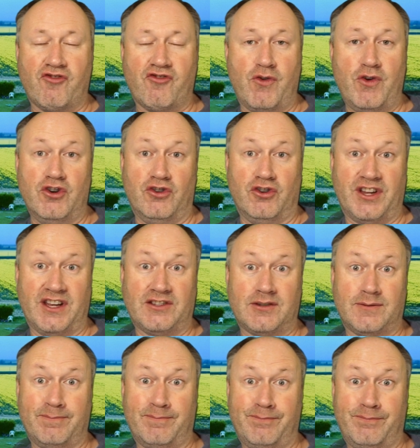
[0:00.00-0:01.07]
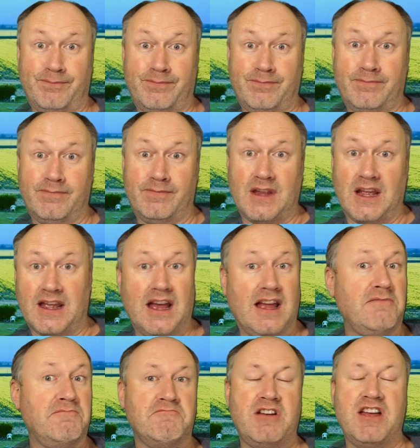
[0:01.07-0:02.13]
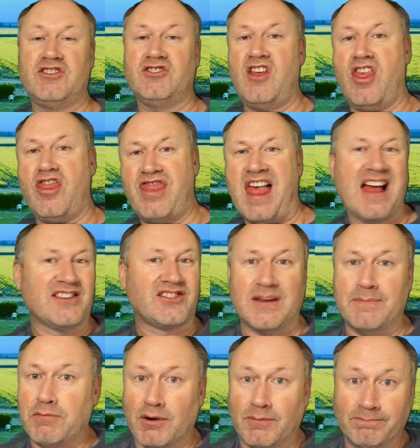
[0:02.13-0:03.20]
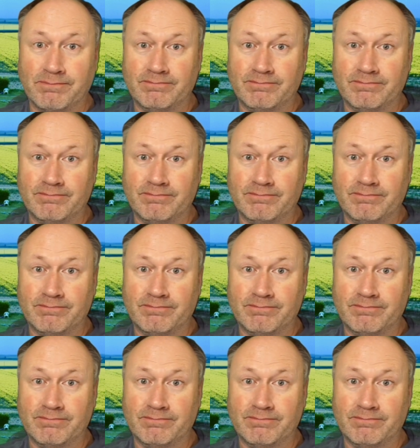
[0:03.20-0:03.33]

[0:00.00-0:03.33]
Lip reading: an audit. Okay, that's simple.